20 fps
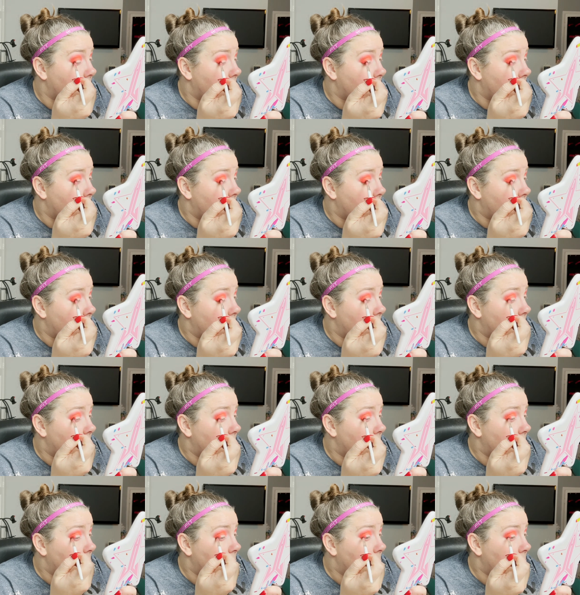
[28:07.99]

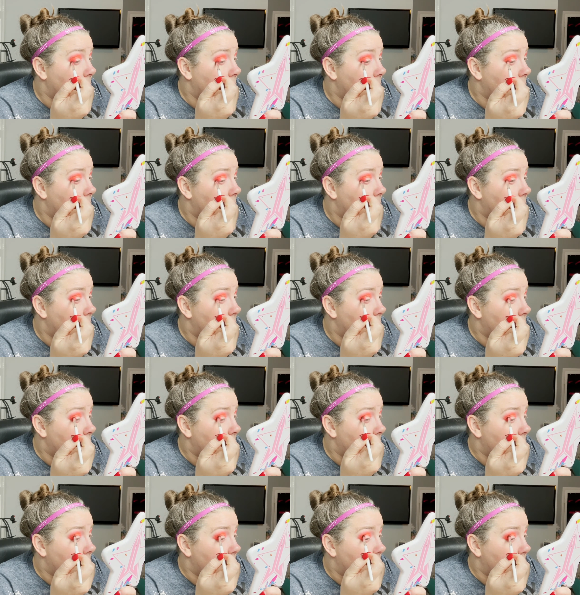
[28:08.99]

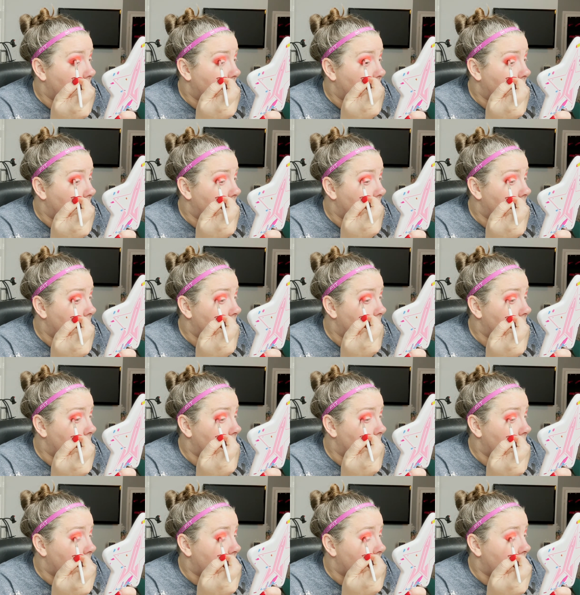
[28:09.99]

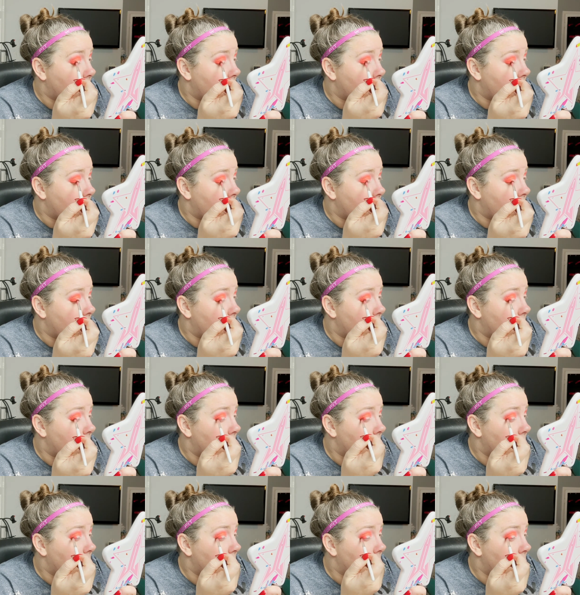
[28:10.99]

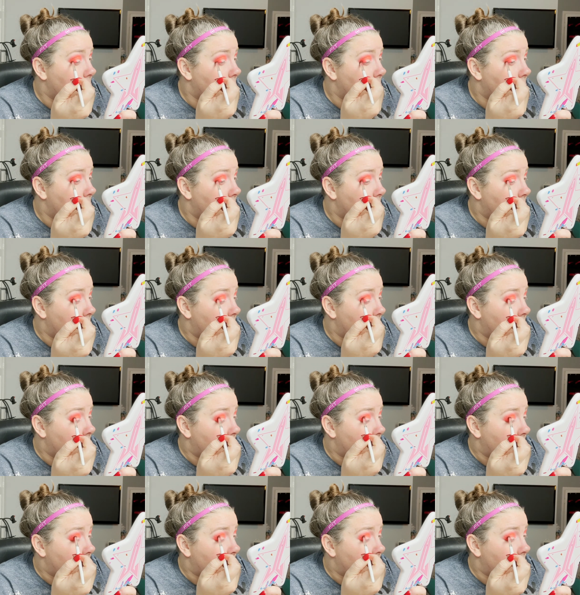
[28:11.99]

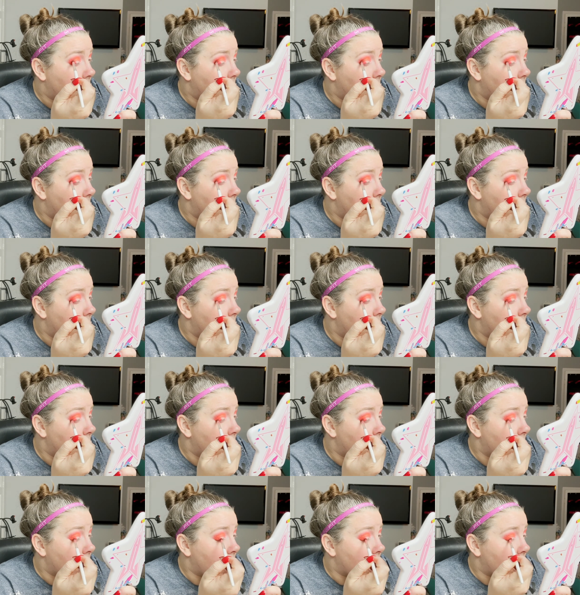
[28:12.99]

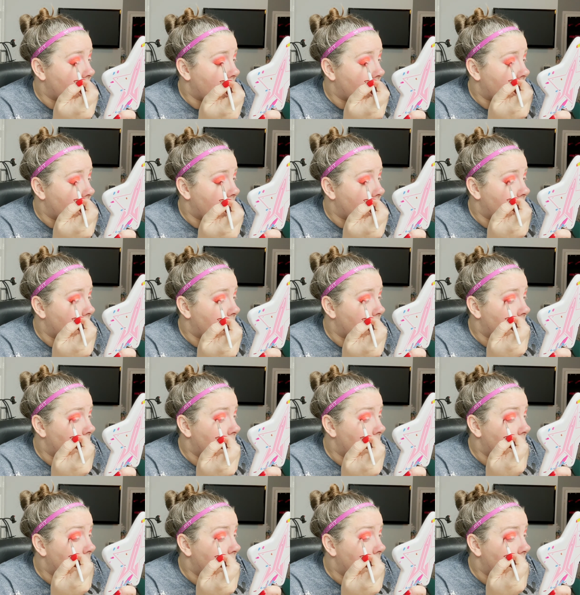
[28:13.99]

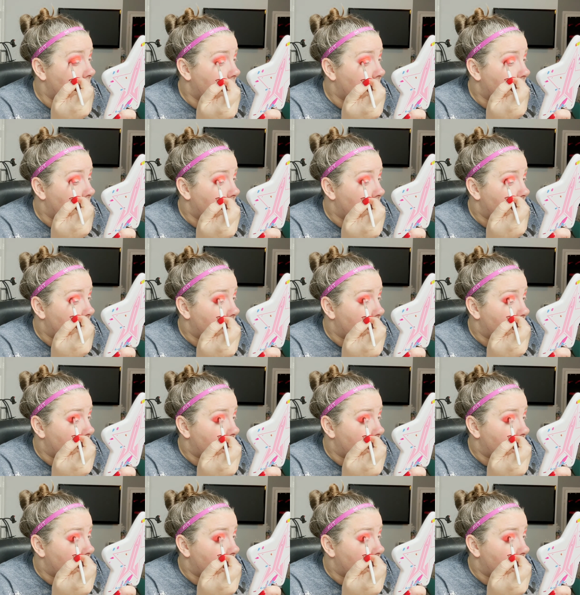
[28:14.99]
(silence)